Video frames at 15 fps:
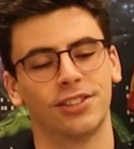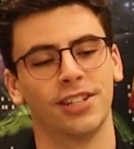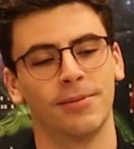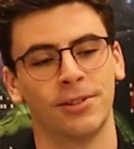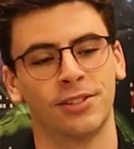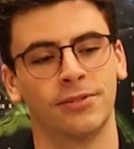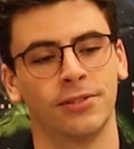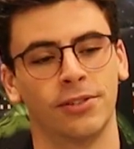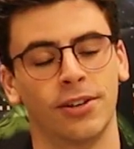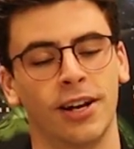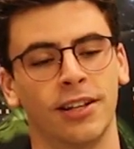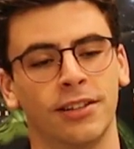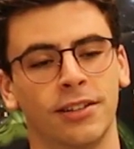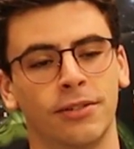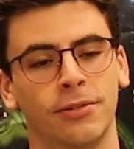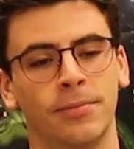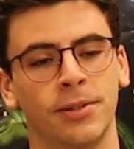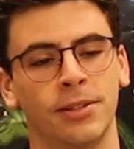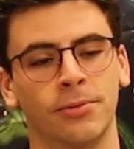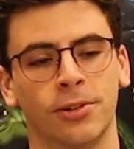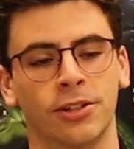Just how much of a grind it would be.